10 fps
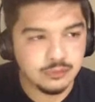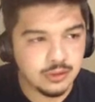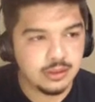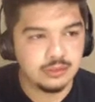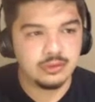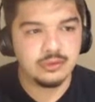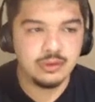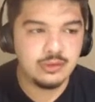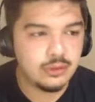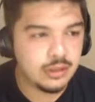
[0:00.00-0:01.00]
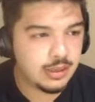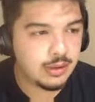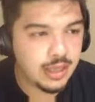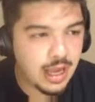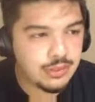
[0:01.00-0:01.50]
guys, because these are names.
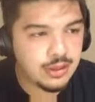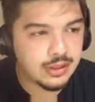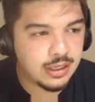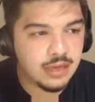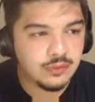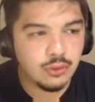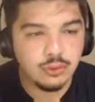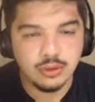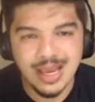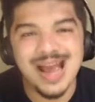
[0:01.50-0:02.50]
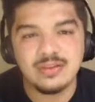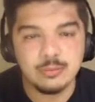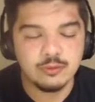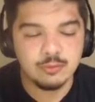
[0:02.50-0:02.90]
Like, I think that I have a whole chasm of